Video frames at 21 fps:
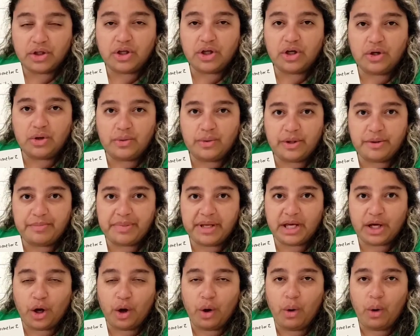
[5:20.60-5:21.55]
You would
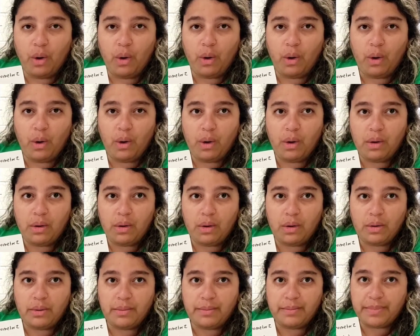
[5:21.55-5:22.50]
be a
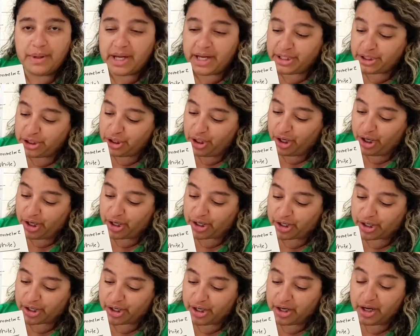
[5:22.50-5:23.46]
whole bunch
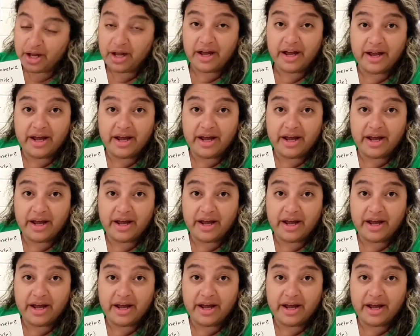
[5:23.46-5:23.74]
harder